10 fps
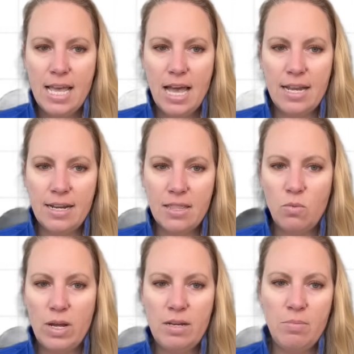Another
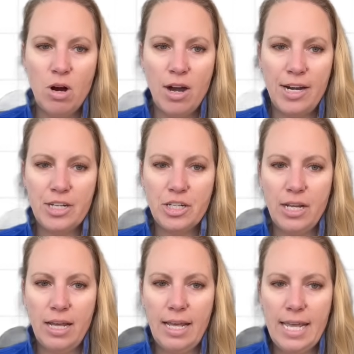one in March,
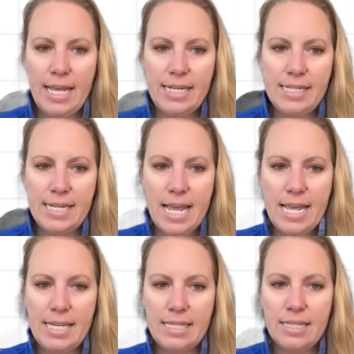8
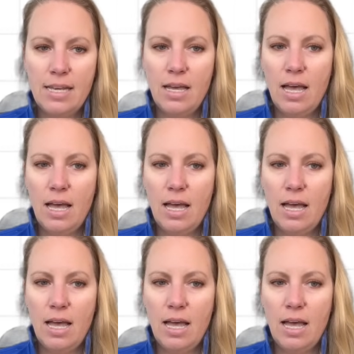days.